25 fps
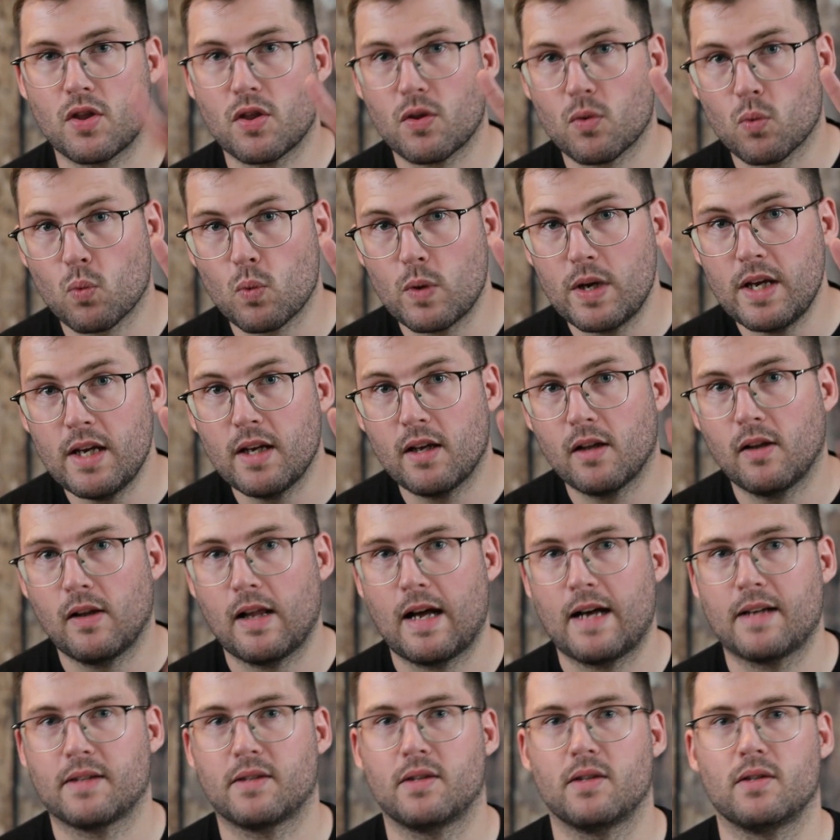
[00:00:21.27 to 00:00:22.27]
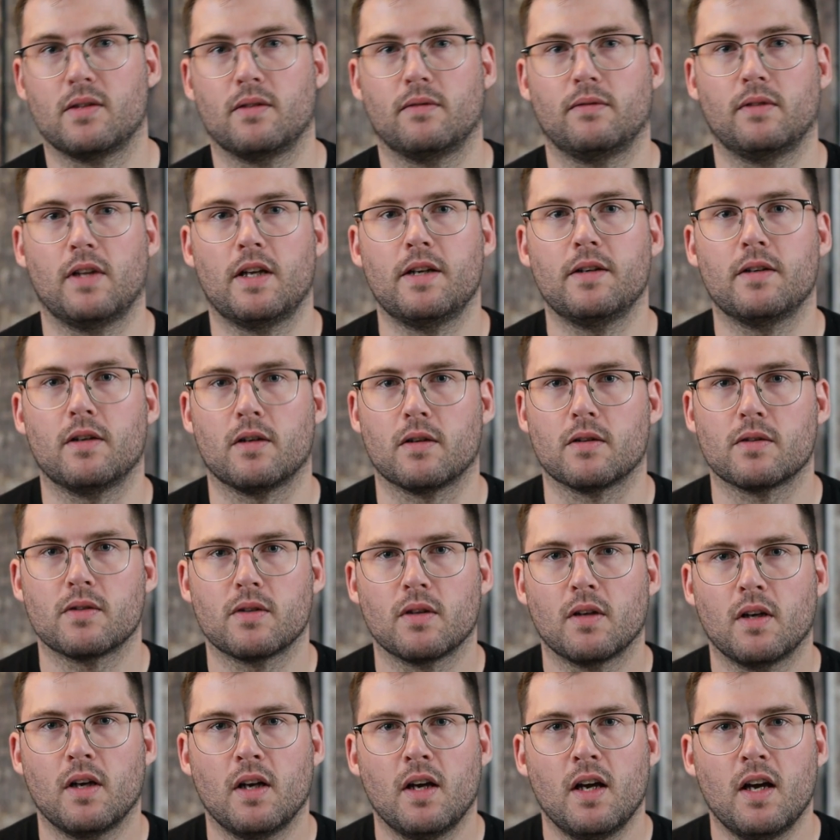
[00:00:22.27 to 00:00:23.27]
three classes of
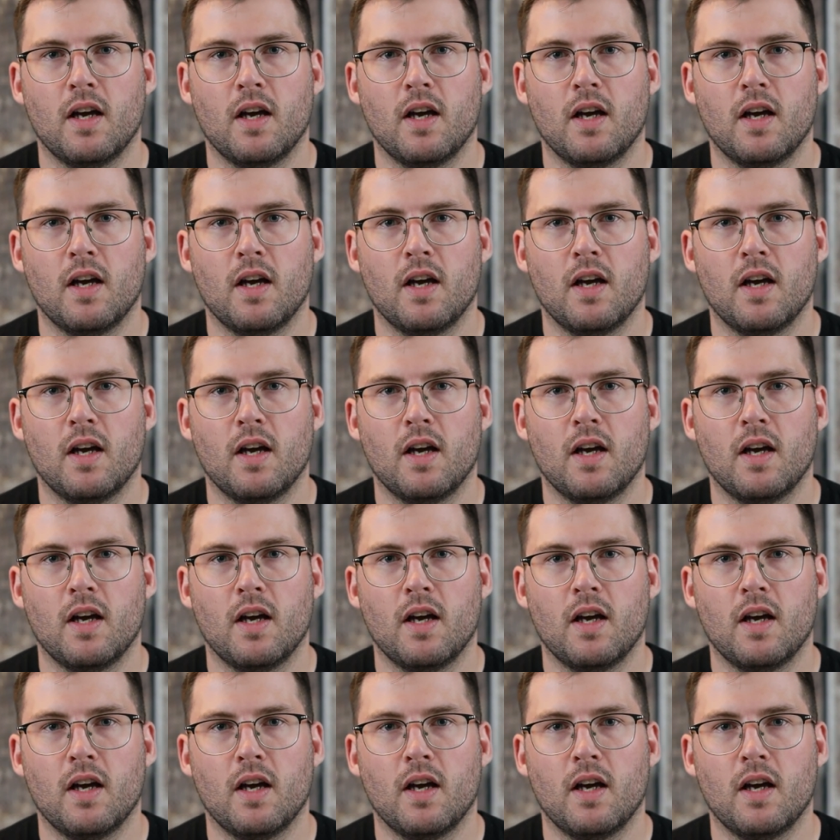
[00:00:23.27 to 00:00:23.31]
lenders.